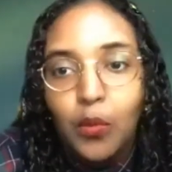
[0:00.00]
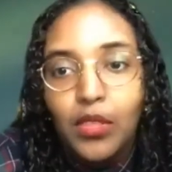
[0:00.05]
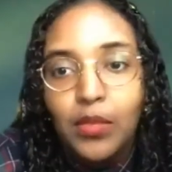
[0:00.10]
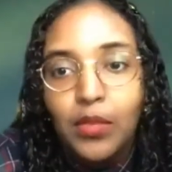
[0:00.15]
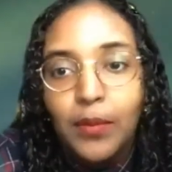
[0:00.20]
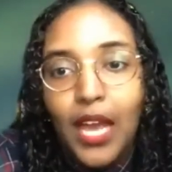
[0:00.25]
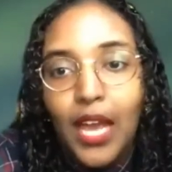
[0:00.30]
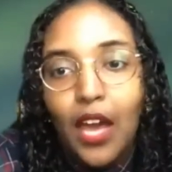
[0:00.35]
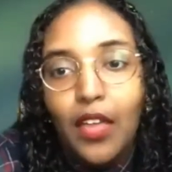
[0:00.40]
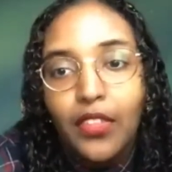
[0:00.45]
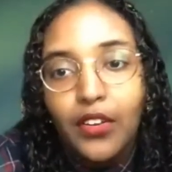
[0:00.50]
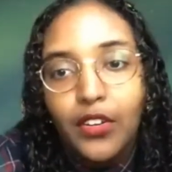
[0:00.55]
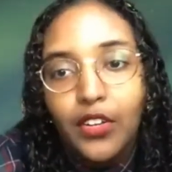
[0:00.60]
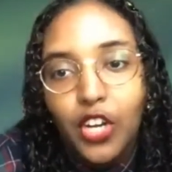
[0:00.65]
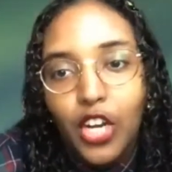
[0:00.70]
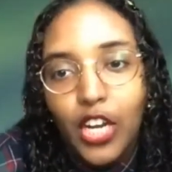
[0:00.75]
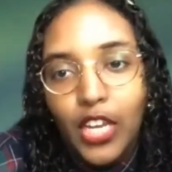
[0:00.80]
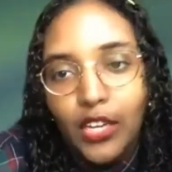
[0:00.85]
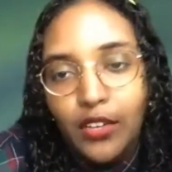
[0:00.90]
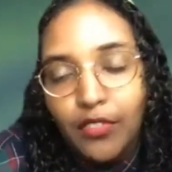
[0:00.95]
my other
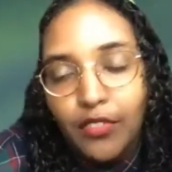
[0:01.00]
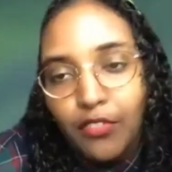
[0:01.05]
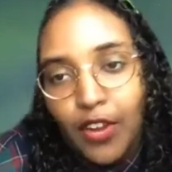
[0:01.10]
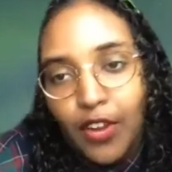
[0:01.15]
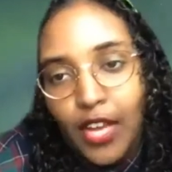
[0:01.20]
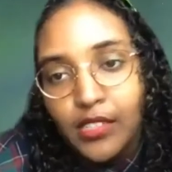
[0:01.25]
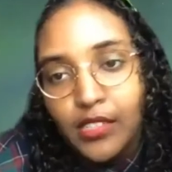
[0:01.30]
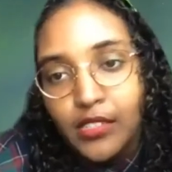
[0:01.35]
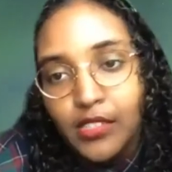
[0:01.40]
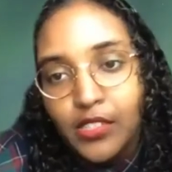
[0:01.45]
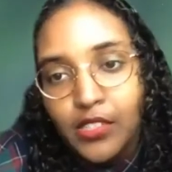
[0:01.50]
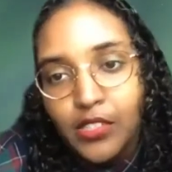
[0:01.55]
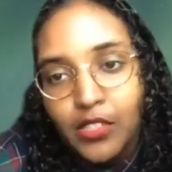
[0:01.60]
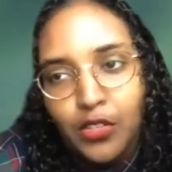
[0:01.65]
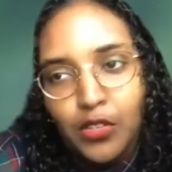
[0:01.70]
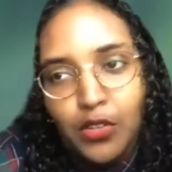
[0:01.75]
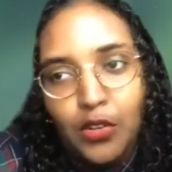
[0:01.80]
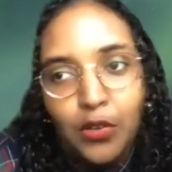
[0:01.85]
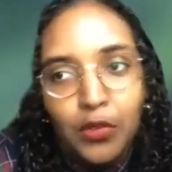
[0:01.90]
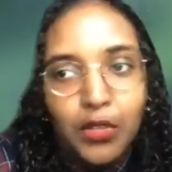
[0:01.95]
creative friends.
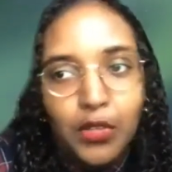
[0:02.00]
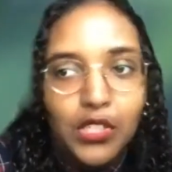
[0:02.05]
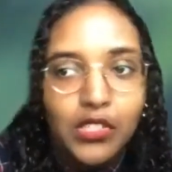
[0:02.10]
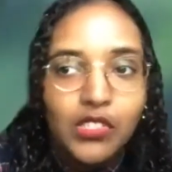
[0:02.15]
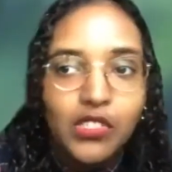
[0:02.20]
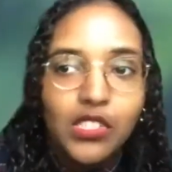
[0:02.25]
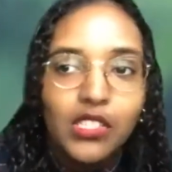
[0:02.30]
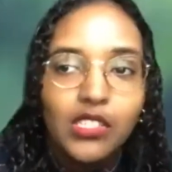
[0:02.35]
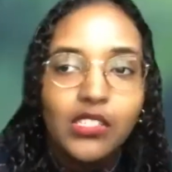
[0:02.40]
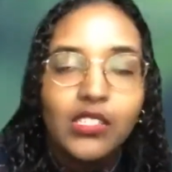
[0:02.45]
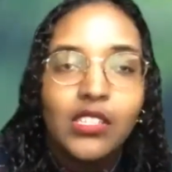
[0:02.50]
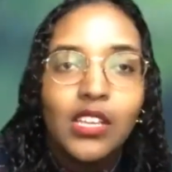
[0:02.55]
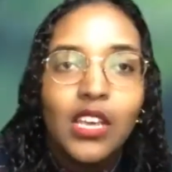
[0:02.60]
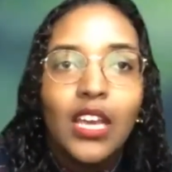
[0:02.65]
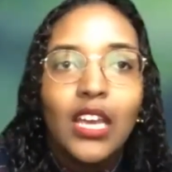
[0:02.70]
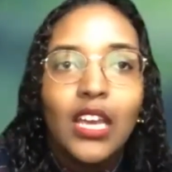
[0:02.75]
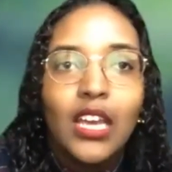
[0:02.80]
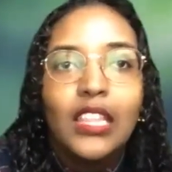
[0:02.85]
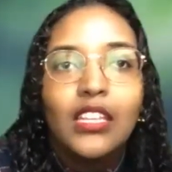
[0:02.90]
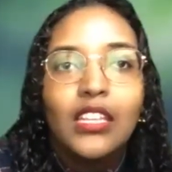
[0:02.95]

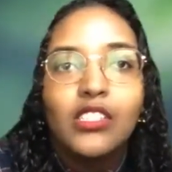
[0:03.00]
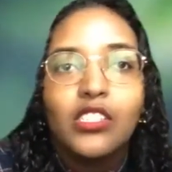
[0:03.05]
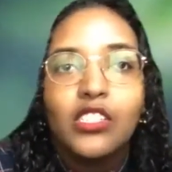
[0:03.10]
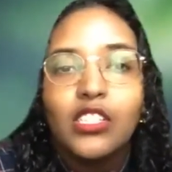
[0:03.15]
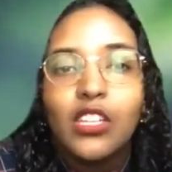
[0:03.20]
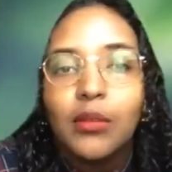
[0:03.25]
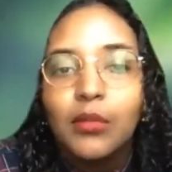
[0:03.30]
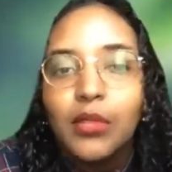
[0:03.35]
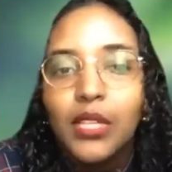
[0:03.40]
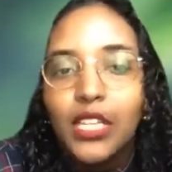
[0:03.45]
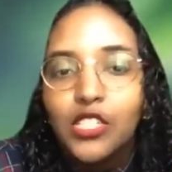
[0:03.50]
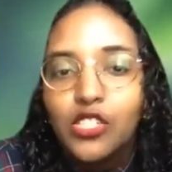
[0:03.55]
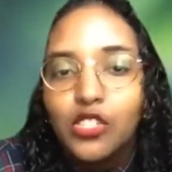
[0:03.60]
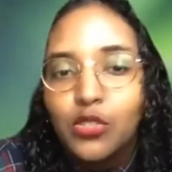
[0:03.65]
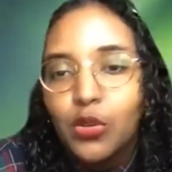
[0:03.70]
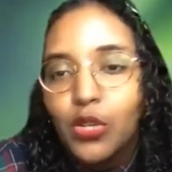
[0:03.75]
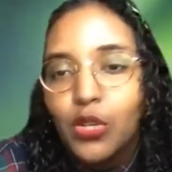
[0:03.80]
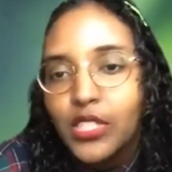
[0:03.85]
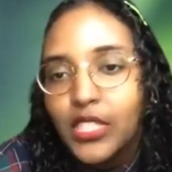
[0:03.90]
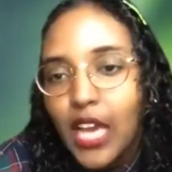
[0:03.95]
There's a double-edged
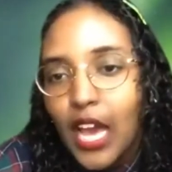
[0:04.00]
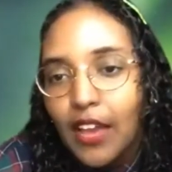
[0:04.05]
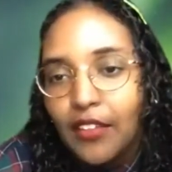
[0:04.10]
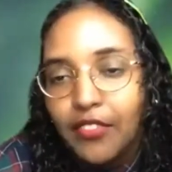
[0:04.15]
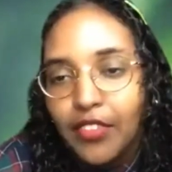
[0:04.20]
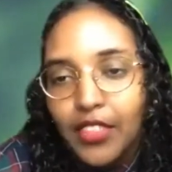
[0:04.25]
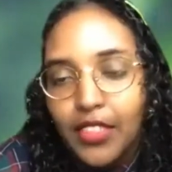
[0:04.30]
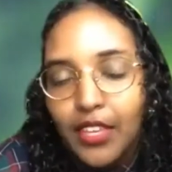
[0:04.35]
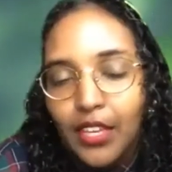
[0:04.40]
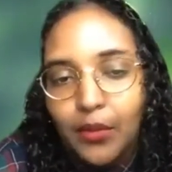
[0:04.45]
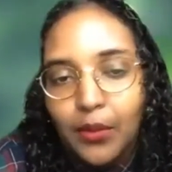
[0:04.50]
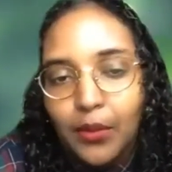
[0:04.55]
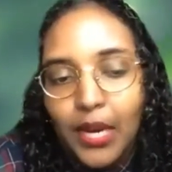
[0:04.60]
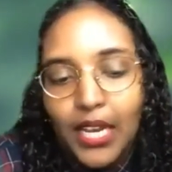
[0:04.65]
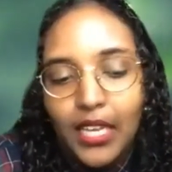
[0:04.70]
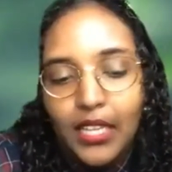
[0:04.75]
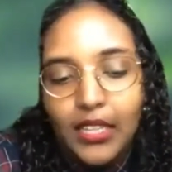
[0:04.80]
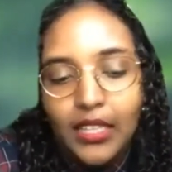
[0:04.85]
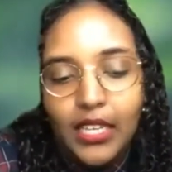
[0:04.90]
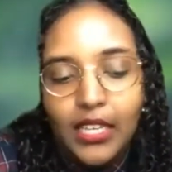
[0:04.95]
sword to everything,
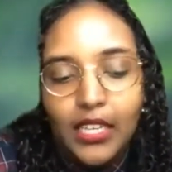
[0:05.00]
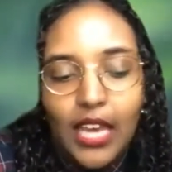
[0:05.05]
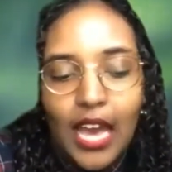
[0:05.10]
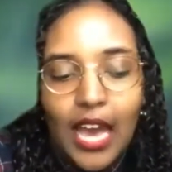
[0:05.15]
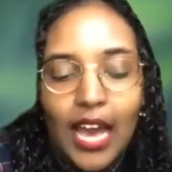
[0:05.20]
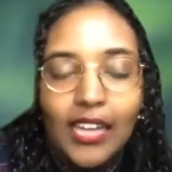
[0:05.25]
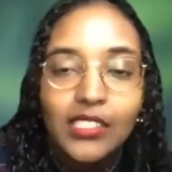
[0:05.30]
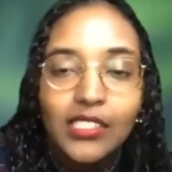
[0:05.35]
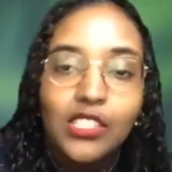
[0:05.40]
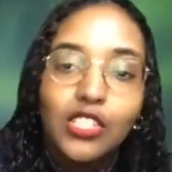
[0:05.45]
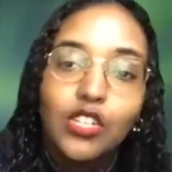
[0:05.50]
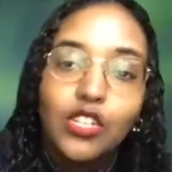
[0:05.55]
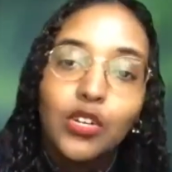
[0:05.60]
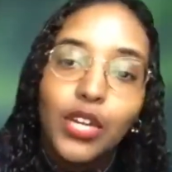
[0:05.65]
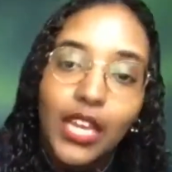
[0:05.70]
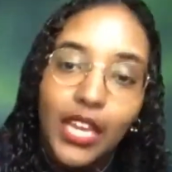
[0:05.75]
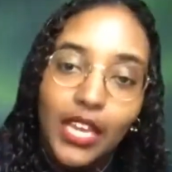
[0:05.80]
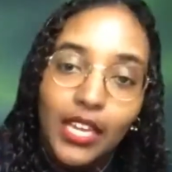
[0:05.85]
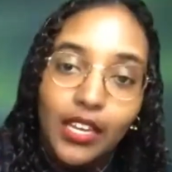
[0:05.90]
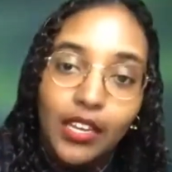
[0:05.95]
right? Like, as a
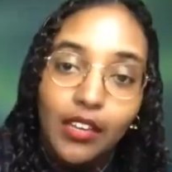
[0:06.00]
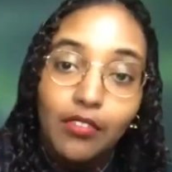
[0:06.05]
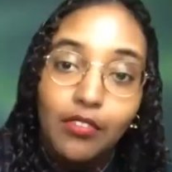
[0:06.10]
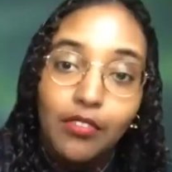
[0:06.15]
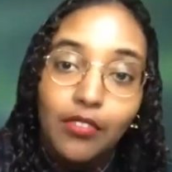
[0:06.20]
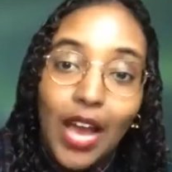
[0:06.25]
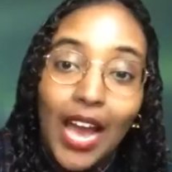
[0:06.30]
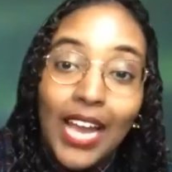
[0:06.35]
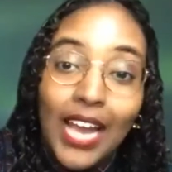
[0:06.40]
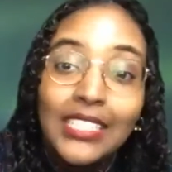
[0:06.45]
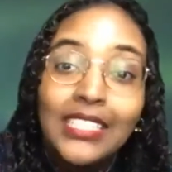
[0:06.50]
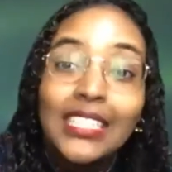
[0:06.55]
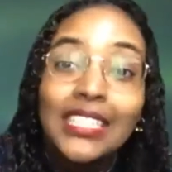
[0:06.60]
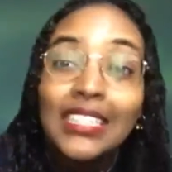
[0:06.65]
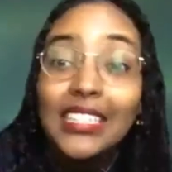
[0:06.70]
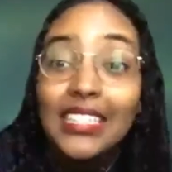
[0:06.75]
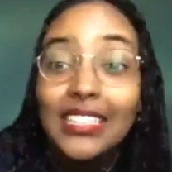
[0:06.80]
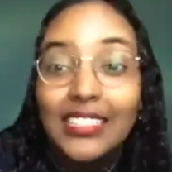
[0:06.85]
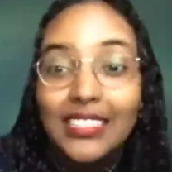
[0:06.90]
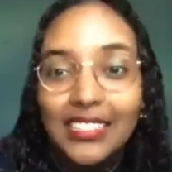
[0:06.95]
creative,
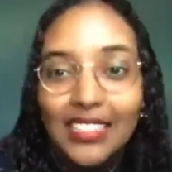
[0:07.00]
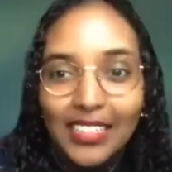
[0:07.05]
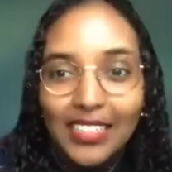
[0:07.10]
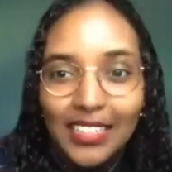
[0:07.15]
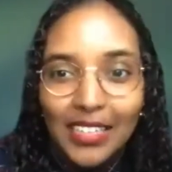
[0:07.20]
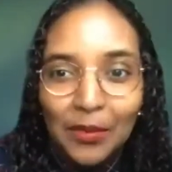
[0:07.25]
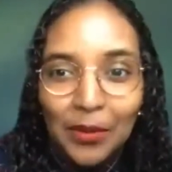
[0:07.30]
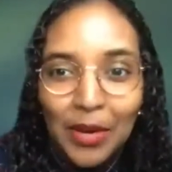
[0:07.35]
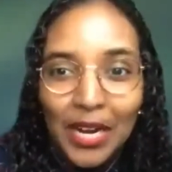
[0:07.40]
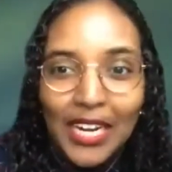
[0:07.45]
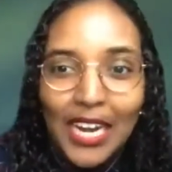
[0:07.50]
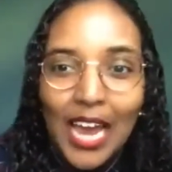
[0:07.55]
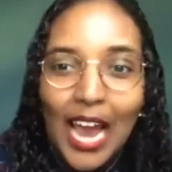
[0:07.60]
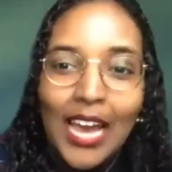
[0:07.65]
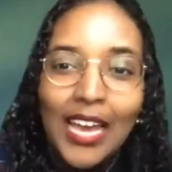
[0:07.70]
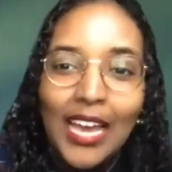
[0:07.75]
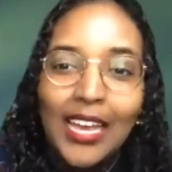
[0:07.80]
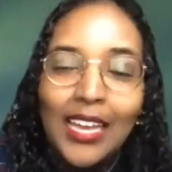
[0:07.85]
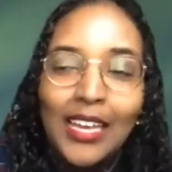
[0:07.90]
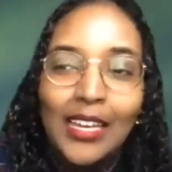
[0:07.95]
idealistically, right?
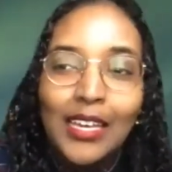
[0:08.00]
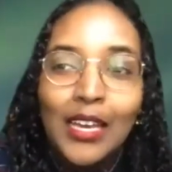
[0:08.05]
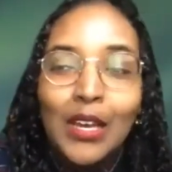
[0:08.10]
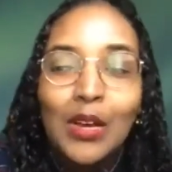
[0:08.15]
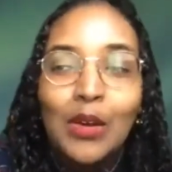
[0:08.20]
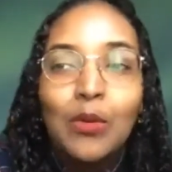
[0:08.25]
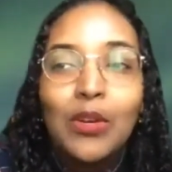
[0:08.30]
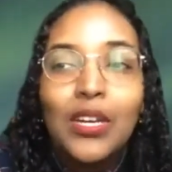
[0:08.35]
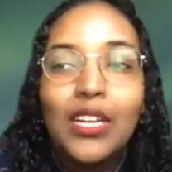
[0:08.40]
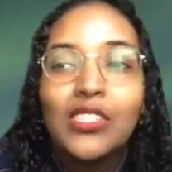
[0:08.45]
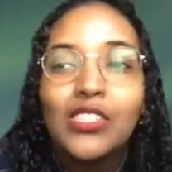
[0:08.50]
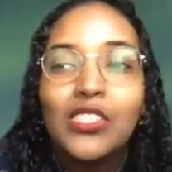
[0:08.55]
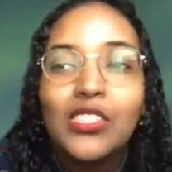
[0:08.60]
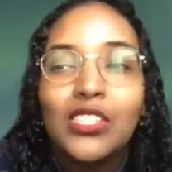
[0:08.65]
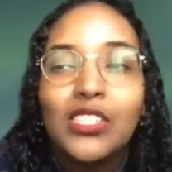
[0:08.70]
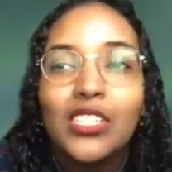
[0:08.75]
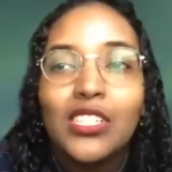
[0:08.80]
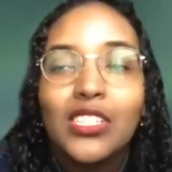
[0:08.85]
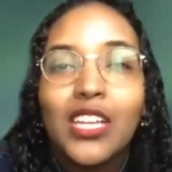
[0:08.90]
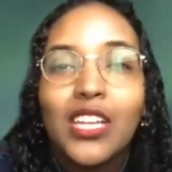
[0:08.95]
When I
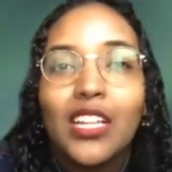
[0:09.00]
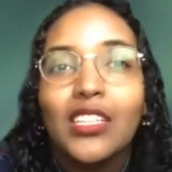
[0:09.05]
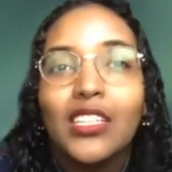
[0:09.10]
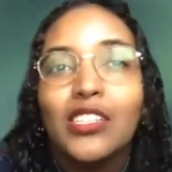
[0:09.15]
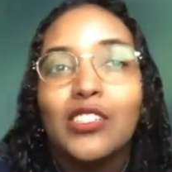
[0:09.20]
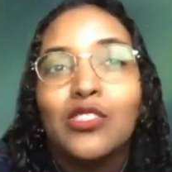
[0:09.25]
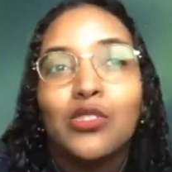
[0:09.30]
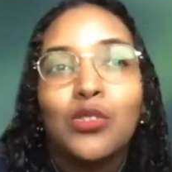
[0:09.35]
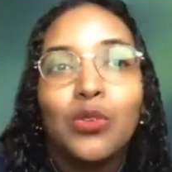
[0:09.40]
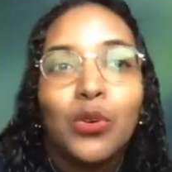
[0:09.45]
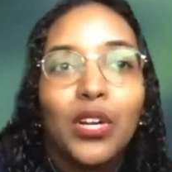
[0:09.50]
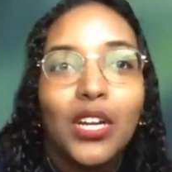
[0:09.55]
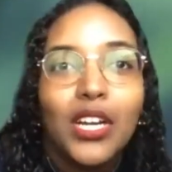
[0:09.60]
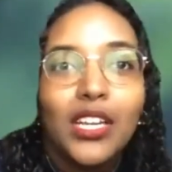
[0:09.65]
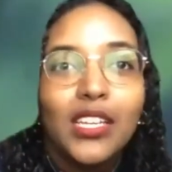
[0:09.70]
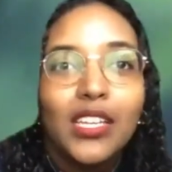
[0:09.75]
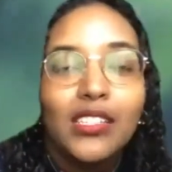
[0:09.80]
started telling stories,